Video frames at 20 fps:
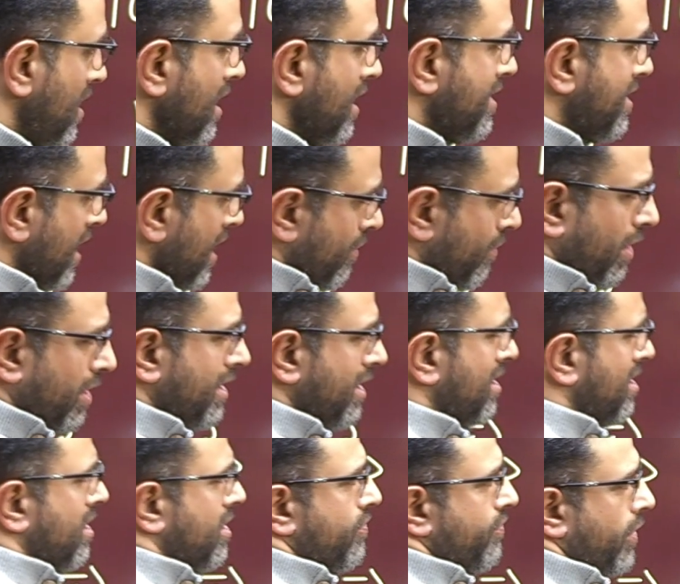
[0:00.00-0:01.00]
is equal,
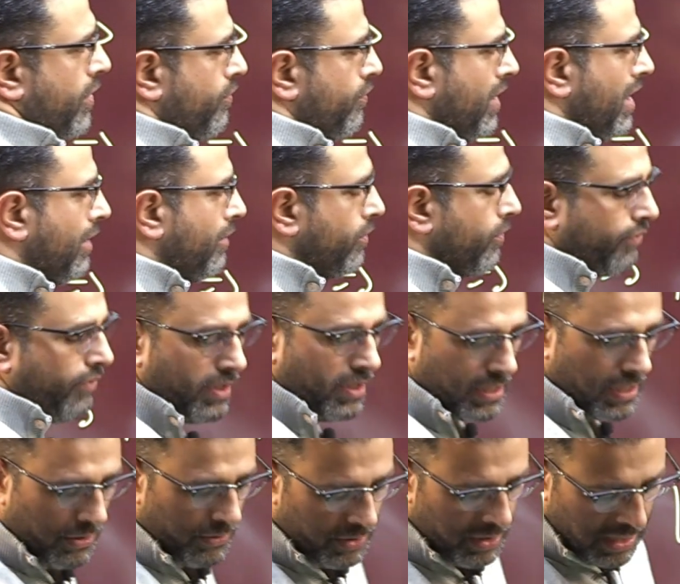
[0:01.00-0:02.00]
this is what we have to
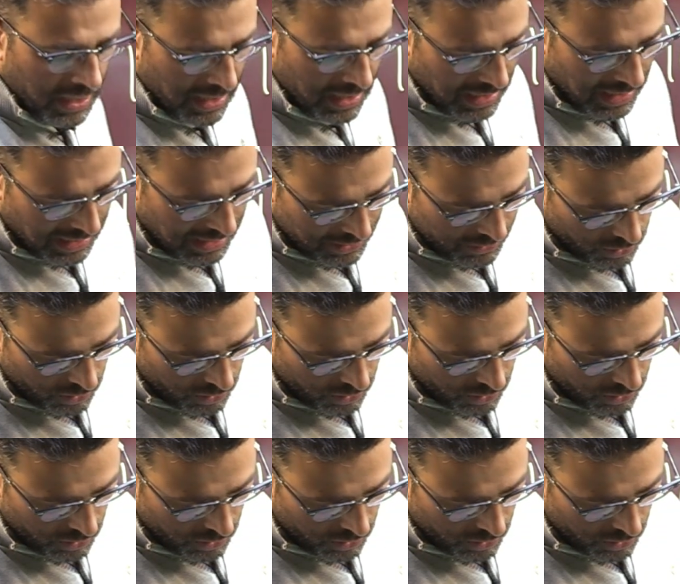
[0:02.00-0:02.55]
work out. I